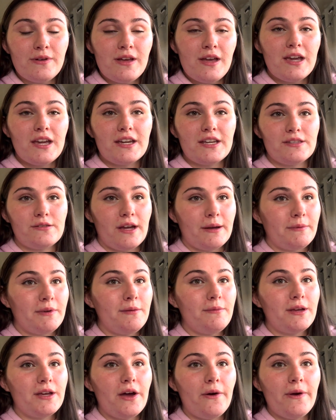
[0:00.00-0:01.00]
because I'm going to be
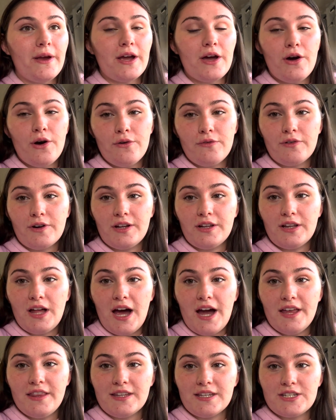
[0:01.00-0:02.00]
going over a lot
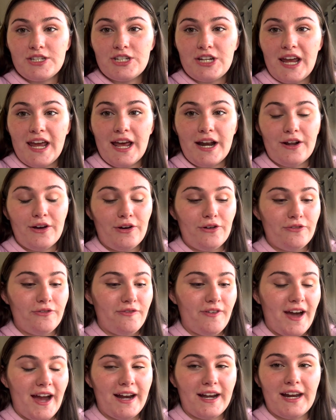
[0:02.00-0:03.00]
in this channel,
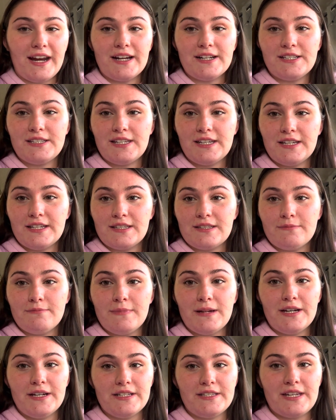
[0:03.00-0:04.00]
finances,
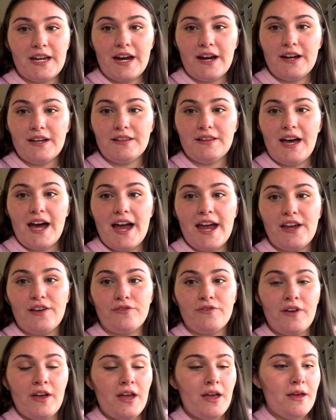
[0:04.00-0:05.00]
military life,
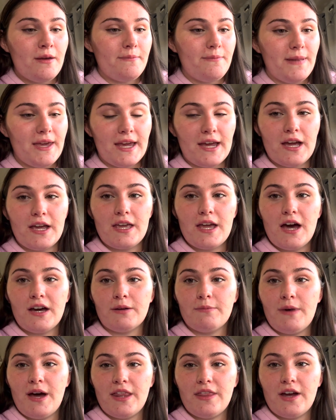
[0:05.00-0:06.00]
being a young
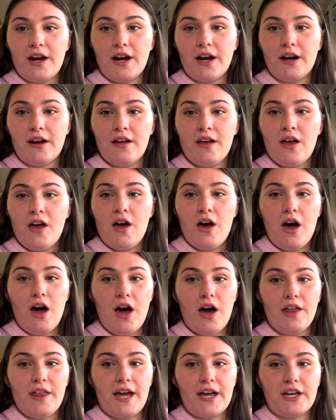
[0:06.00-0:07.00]
mother,
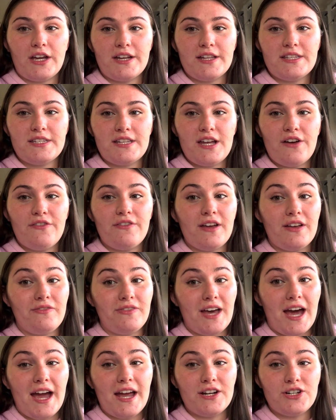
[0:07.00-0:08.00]
all that good stuff. If
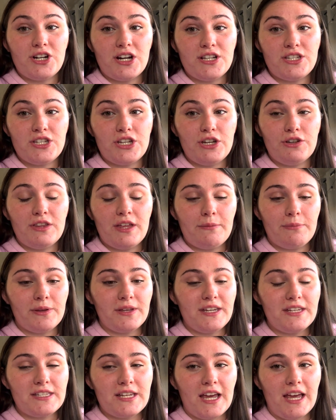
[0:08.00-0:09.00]
that interests you, then
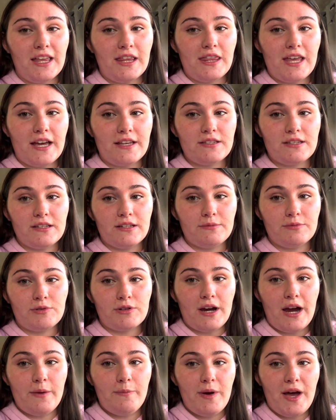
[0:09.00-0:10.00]
please hit that
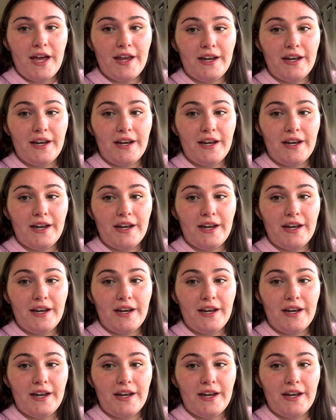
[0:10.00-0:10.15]
subscribe button